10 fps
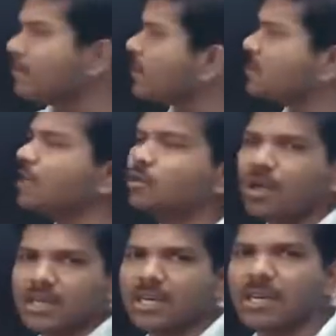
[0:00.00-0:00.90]
sell to
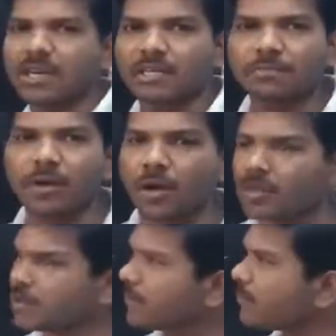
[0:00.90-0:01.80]
other countries
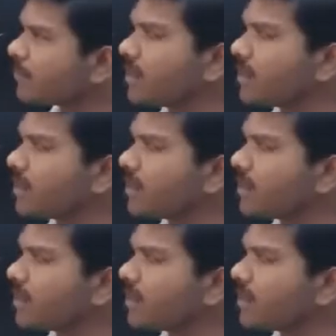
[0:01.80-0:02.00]
because